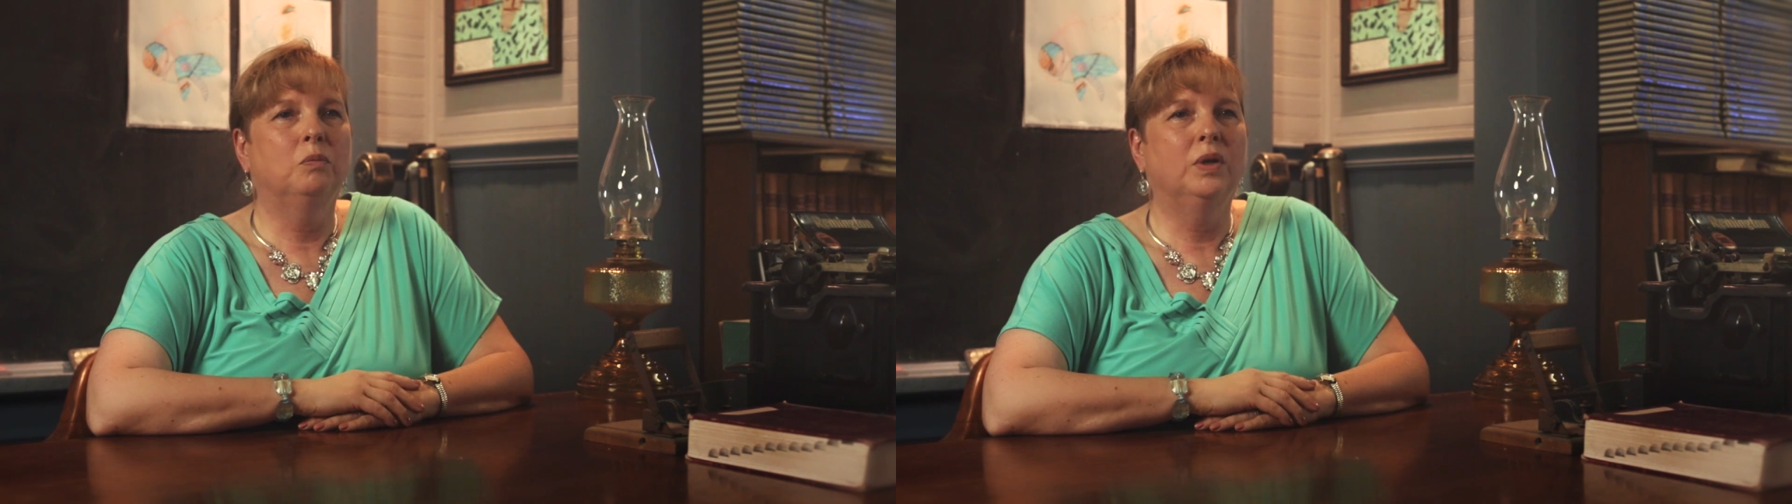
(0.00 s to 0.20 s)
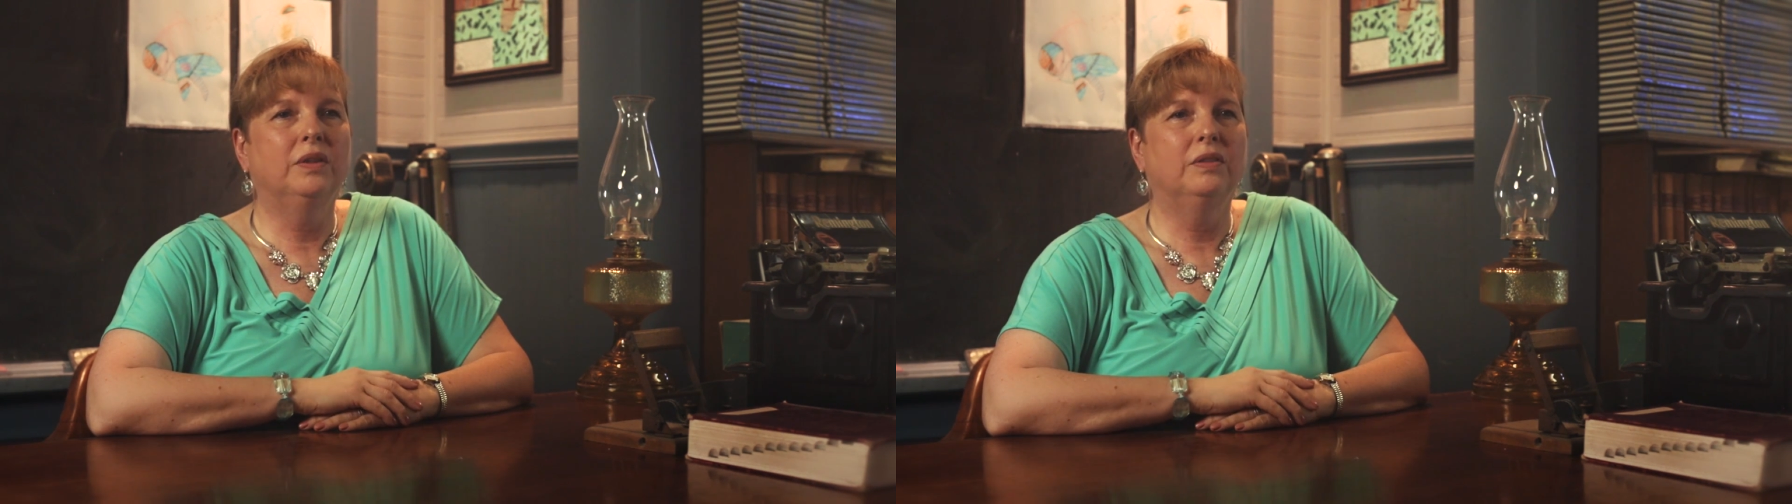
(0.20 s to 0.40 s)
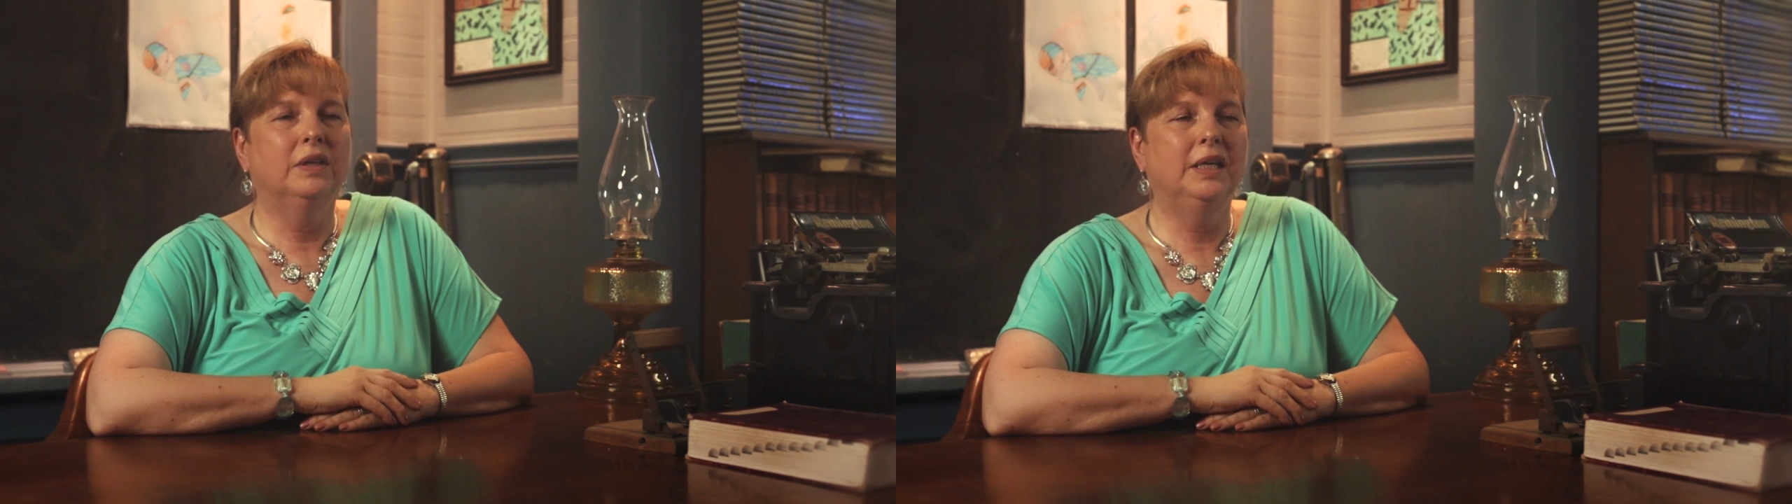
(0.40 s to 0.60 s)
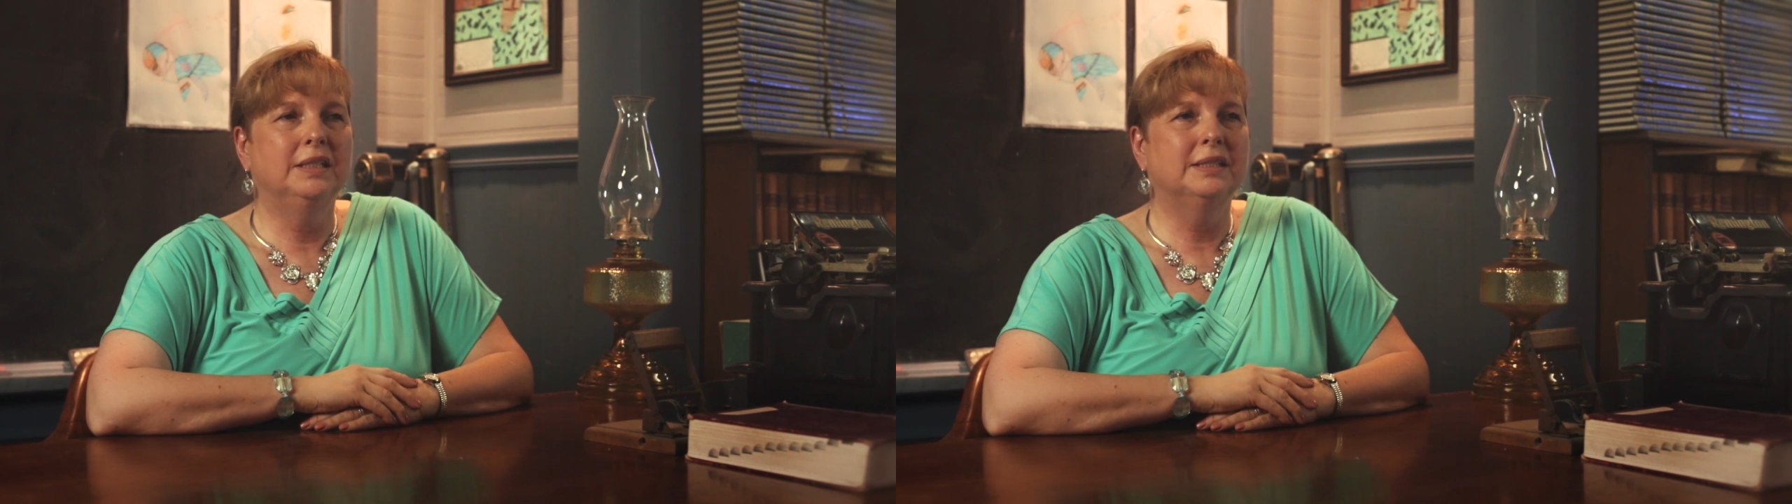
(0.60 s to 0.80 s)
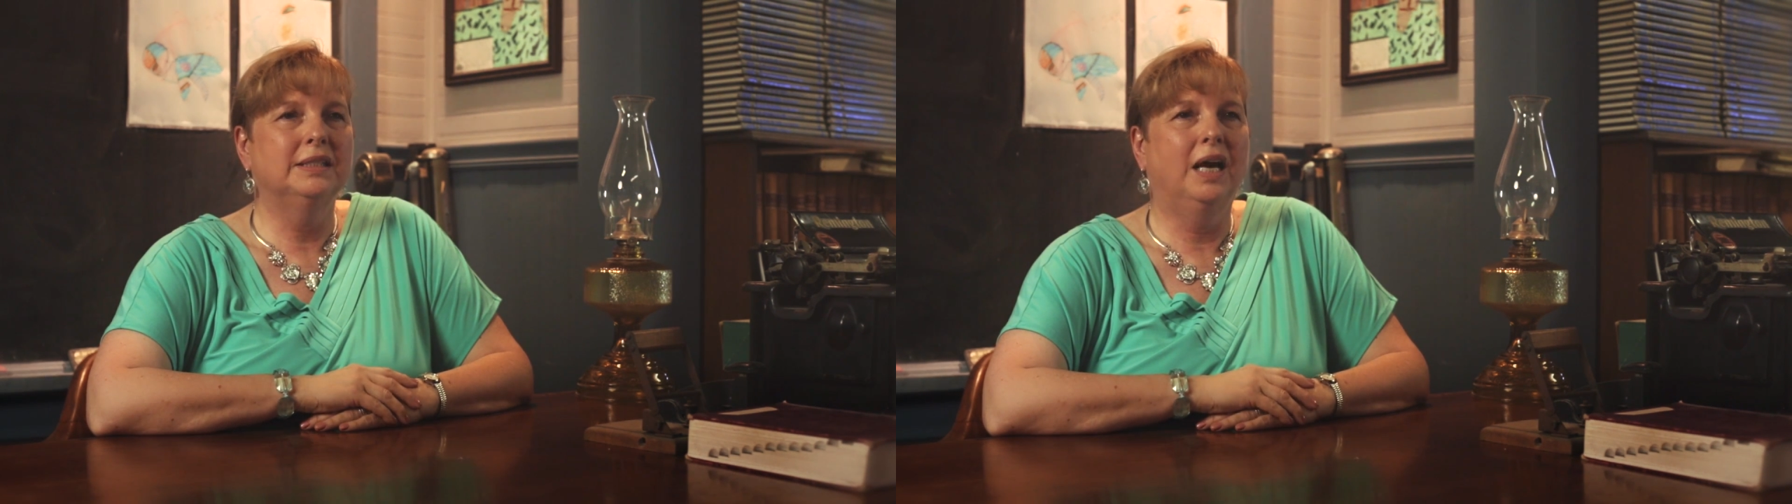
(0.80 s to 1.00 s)
with
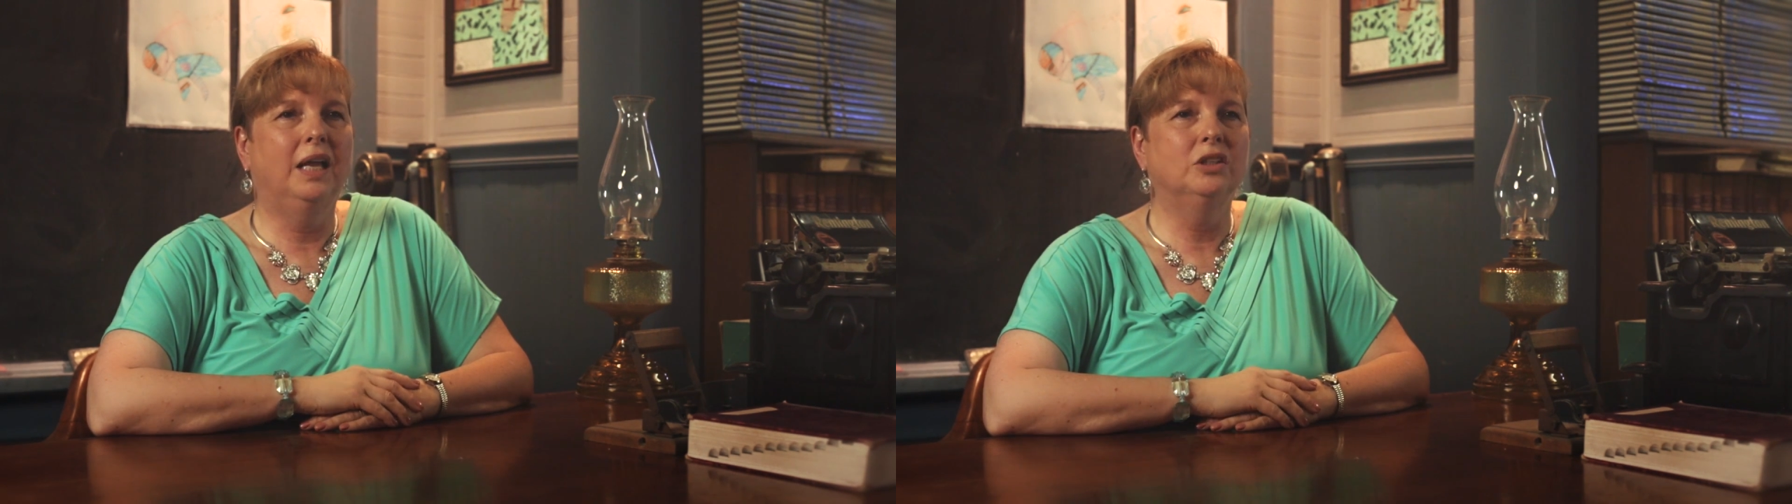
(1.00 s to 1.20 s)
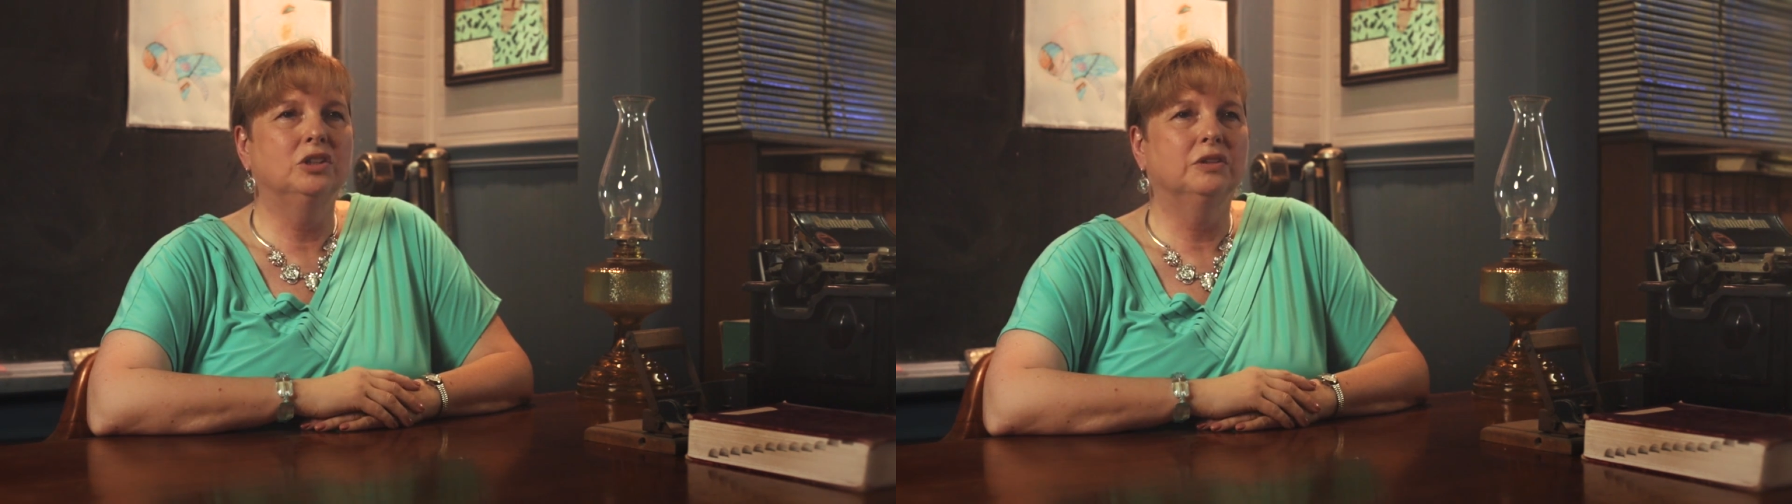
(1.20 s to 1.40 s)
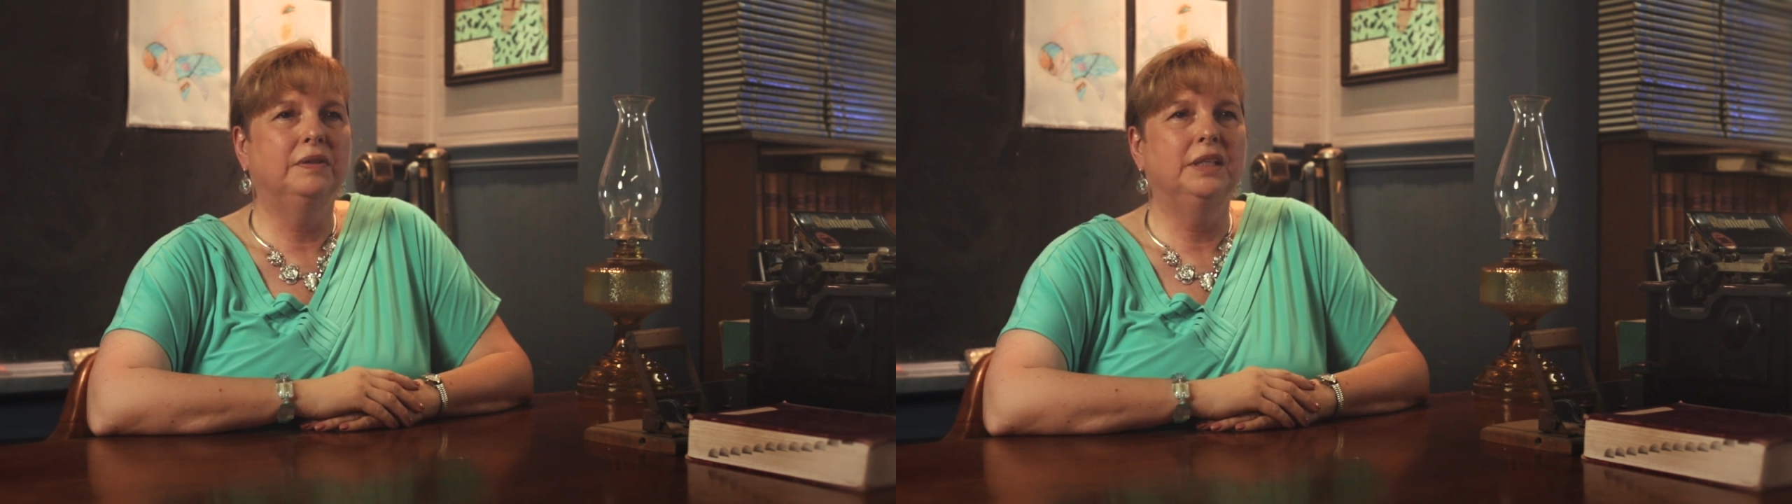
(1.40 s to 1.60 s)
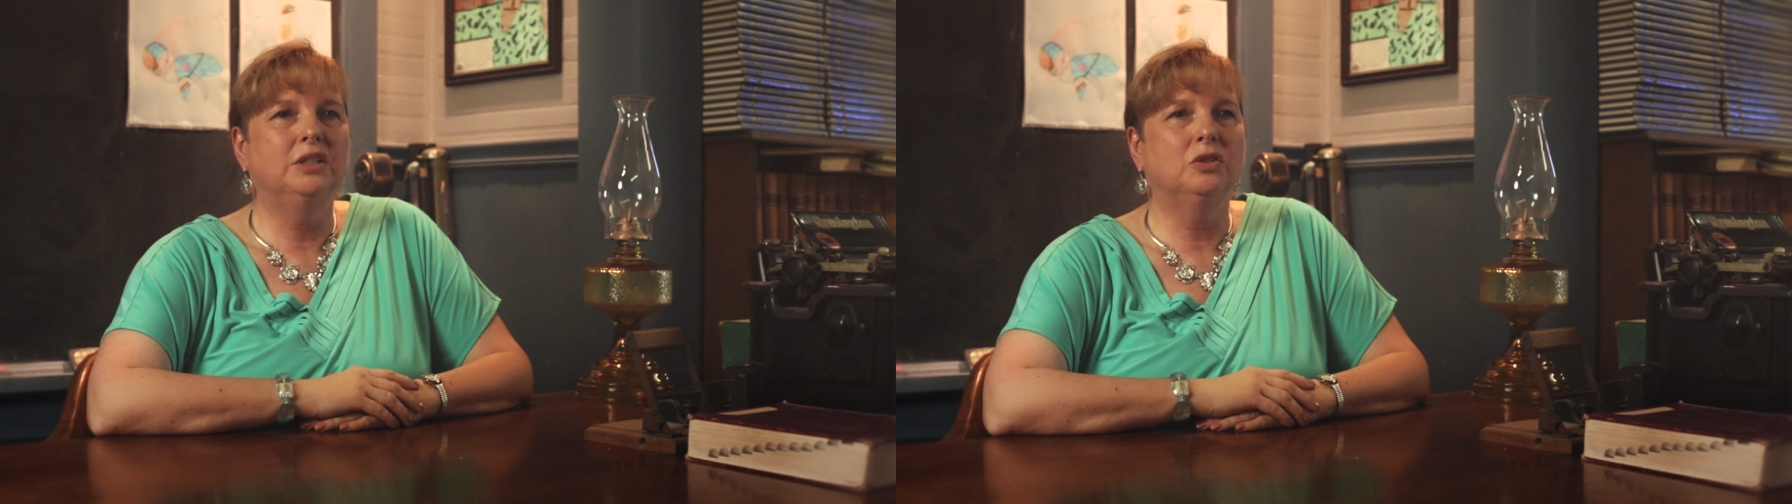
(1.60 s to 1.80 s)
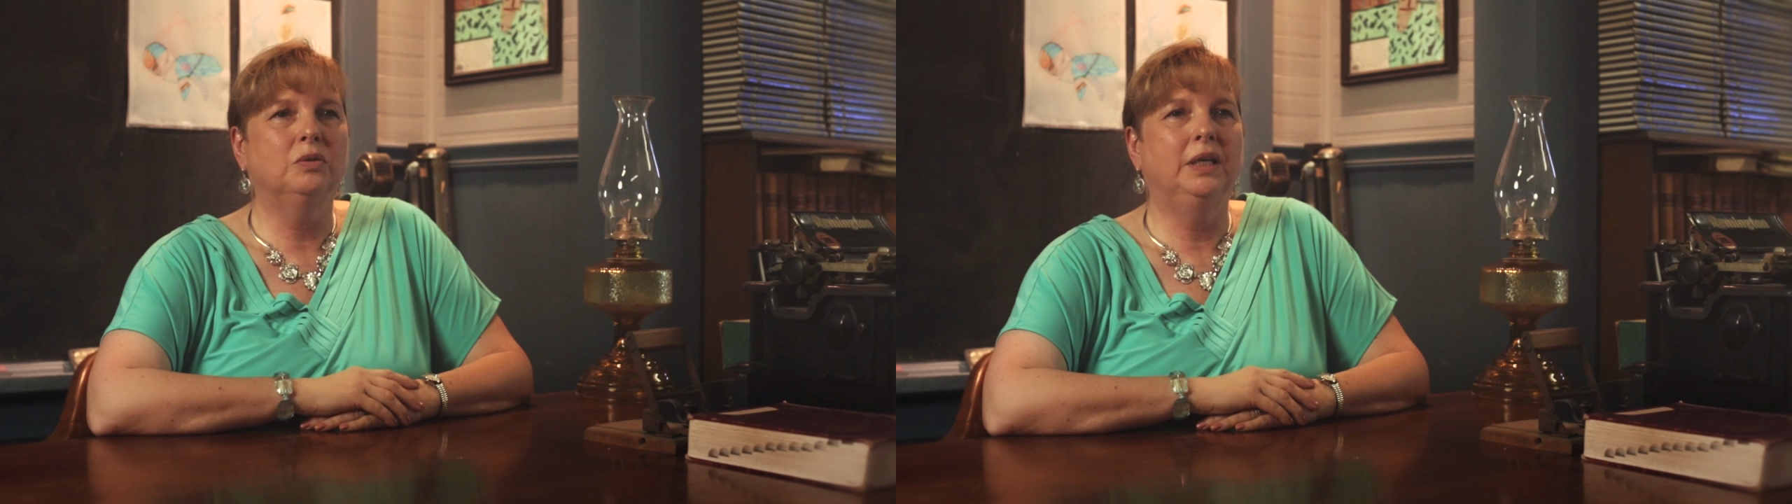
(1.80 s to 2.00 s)
his knowledge of
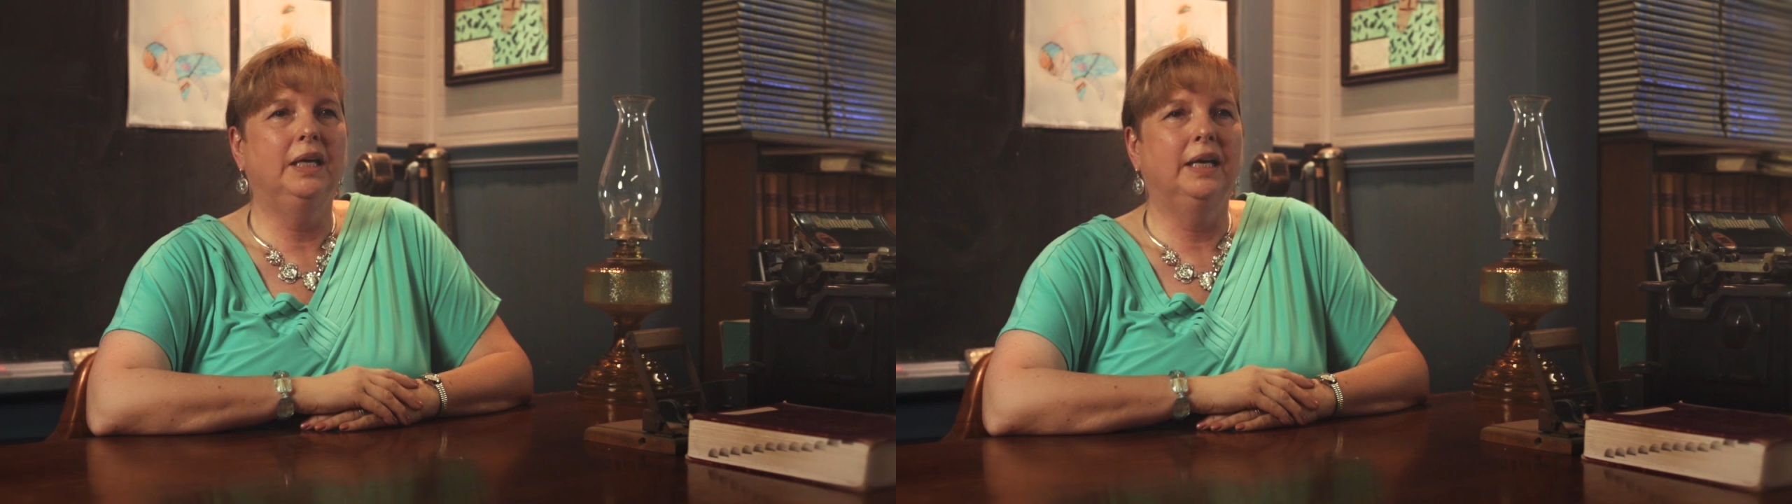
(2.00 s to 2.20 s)
history